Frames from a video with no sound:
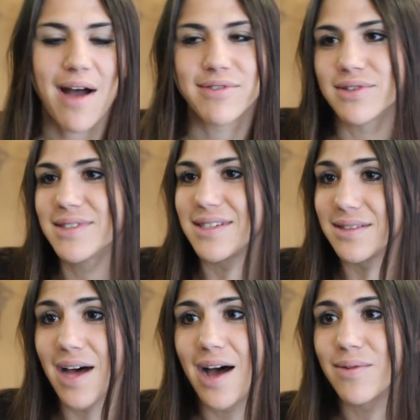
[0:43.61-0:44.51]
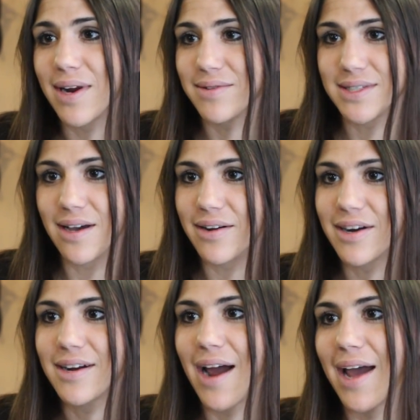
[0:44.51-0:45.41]
traveled a lot when I was
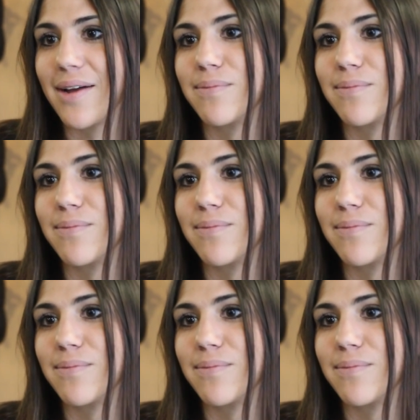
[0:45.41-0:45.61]
younger.